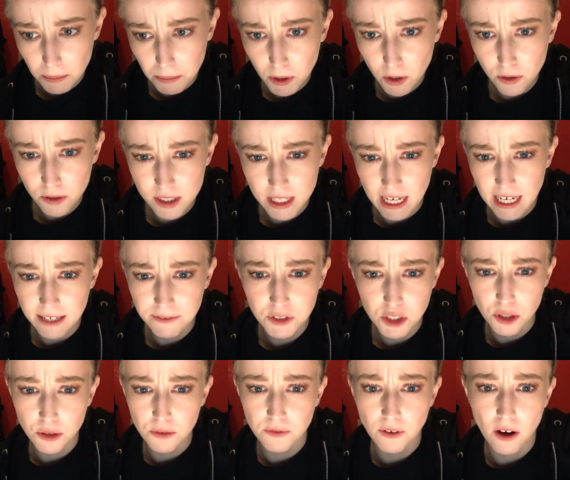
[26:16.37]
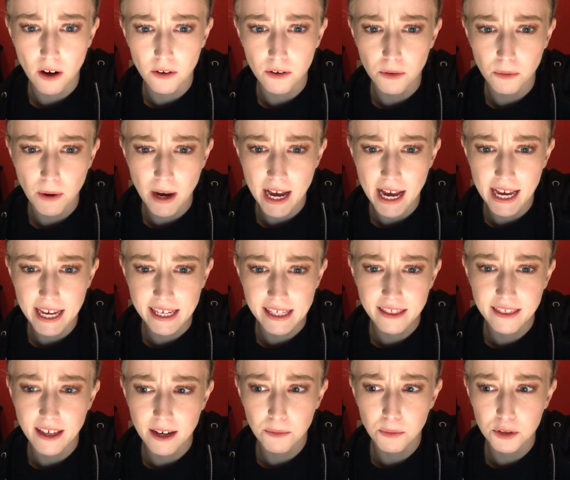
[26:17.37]
because they live too far
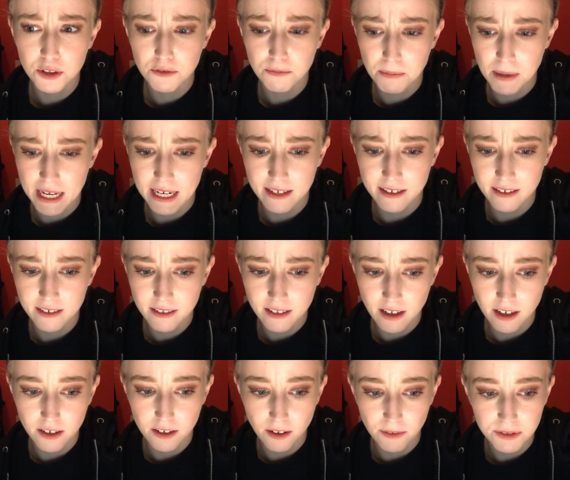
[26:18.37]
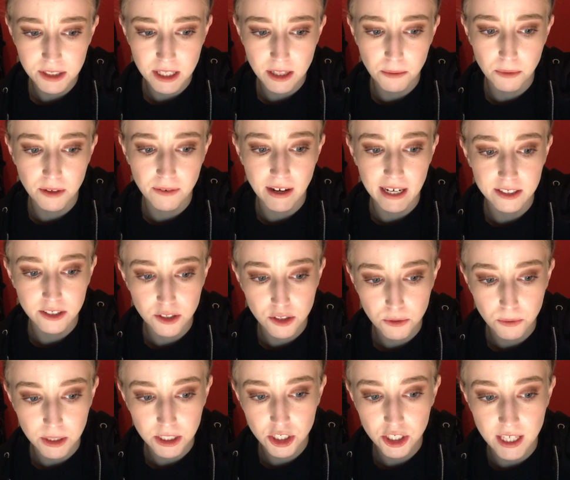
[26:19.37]
away, they would have been, and obviously they would have had to
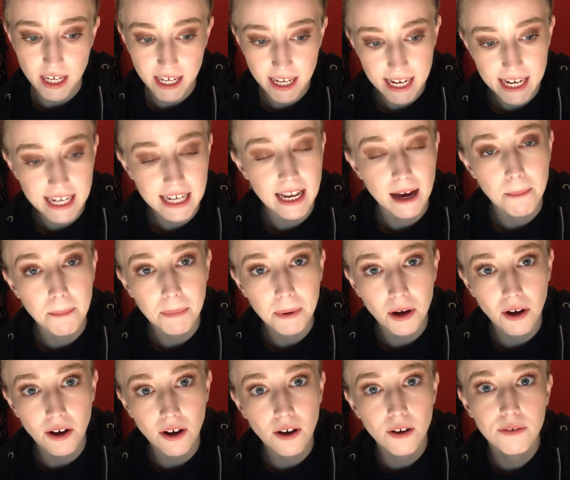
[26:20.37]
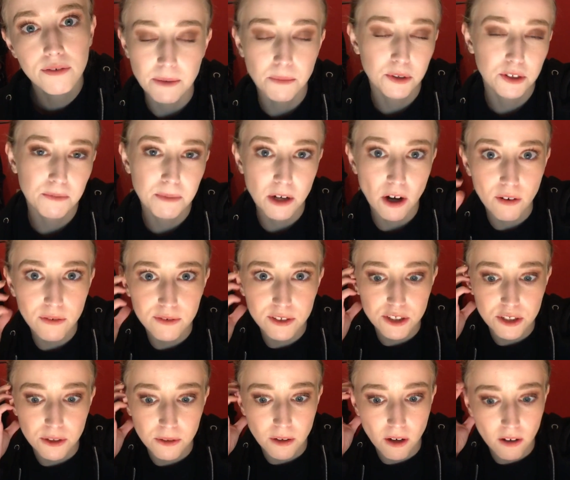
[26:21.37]
switch the heat lamp off. It would have been off for
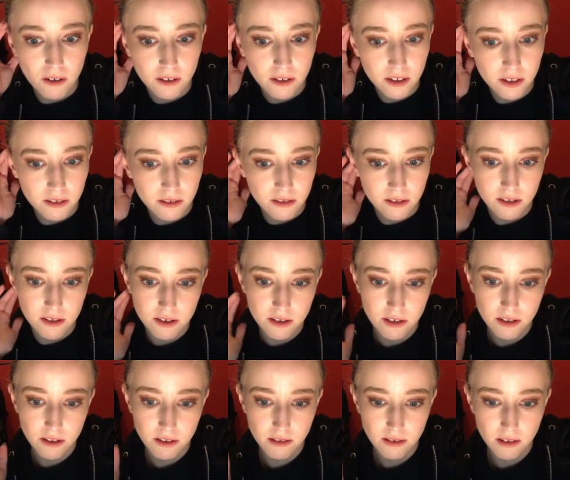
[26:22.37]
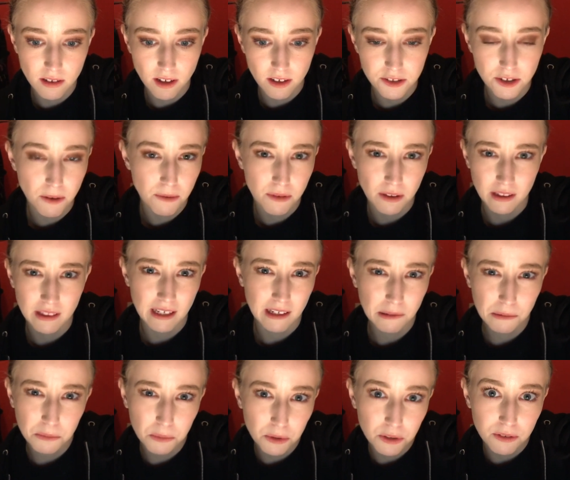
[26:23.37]
too long and I don't think
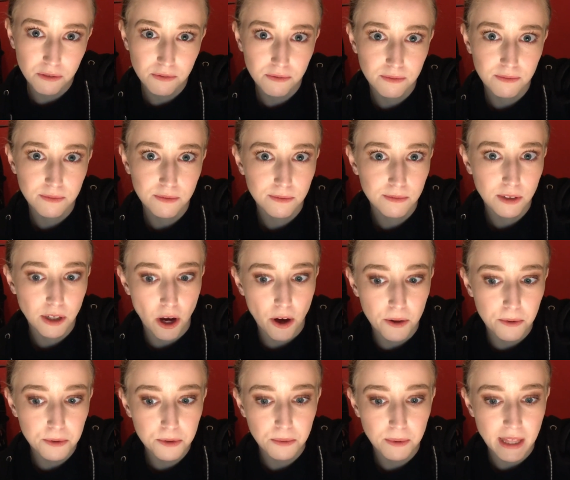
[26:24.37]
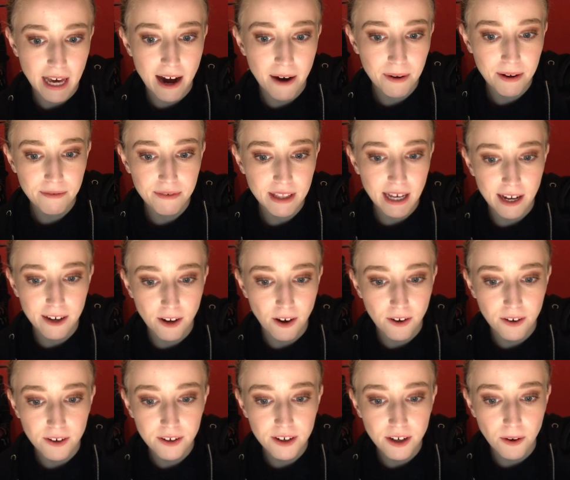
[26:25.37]
they would have coped without it for that
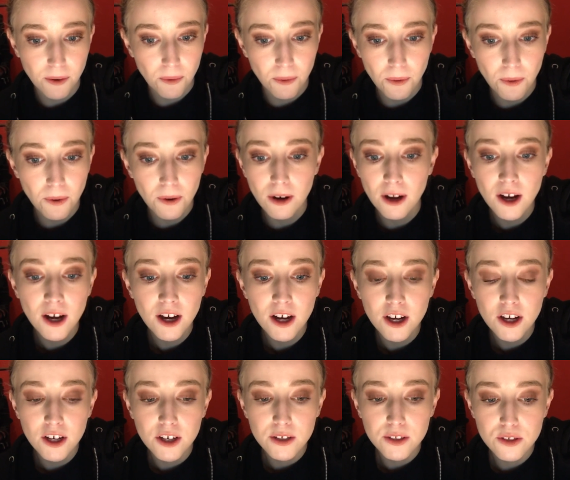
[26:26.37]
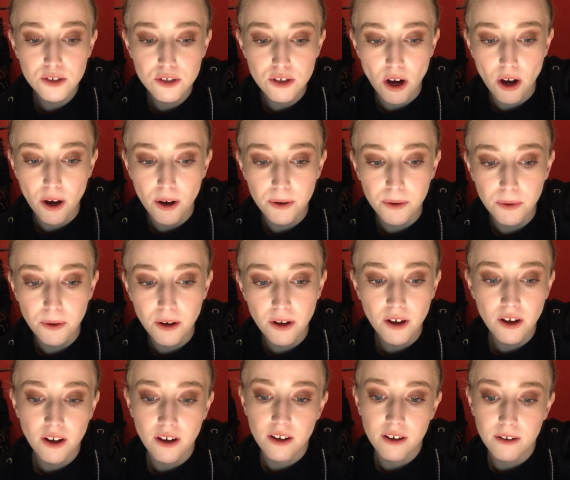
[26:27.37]
long at all. So
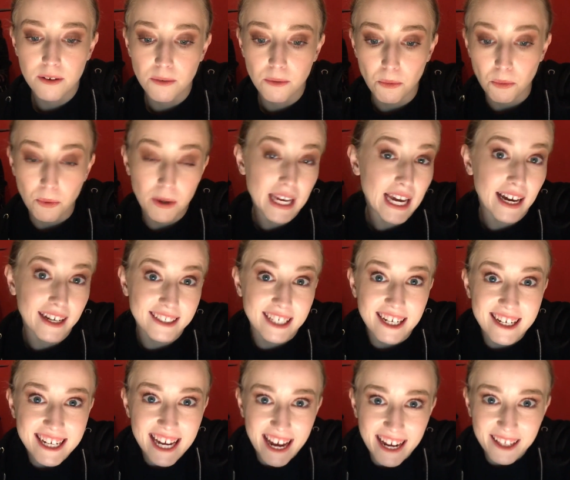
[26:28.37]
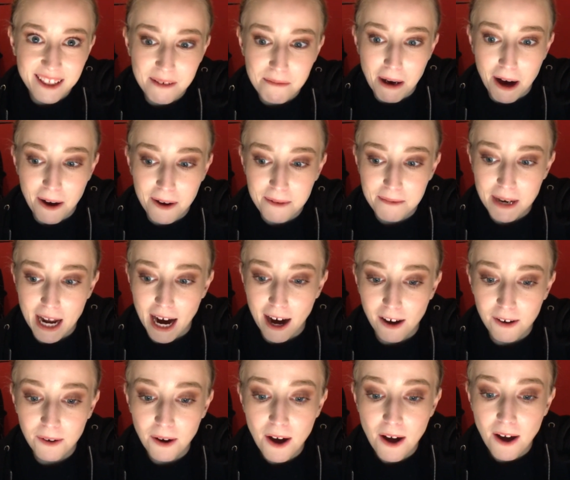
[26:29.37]
we had to take them home
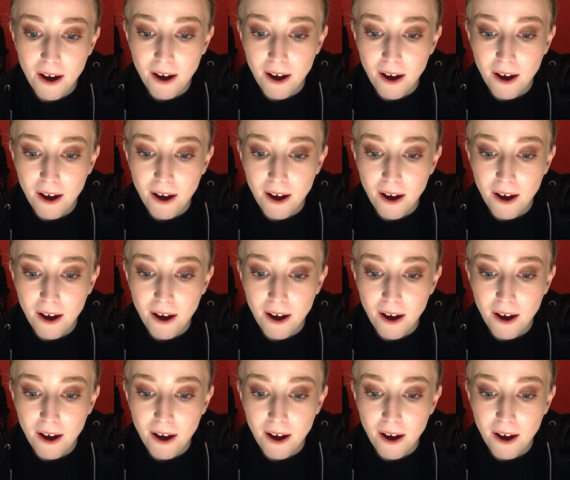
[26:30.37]
now.